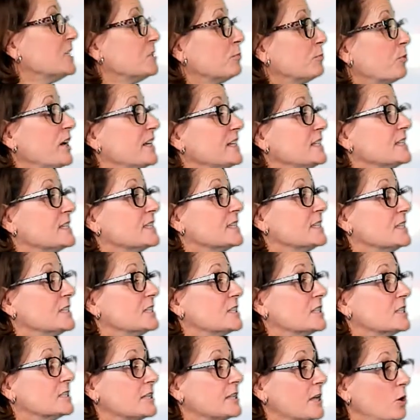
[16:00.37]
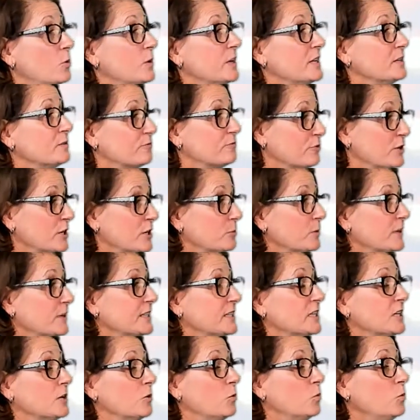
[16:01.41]
pregnancy is so infrequent,
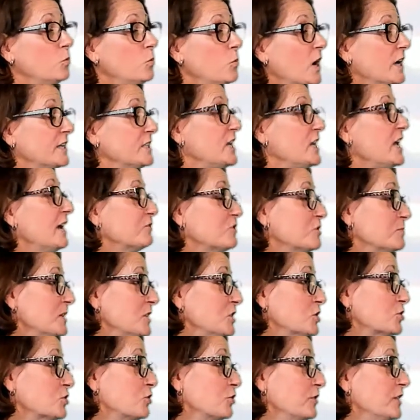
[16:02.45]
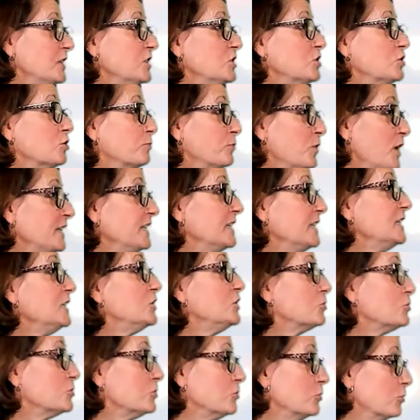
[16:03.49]
one, you have to make sure that you're pregnant in
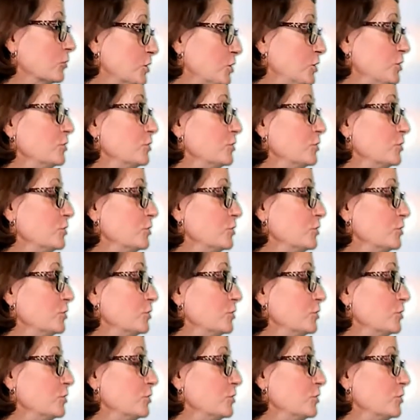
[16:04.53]
your uterus.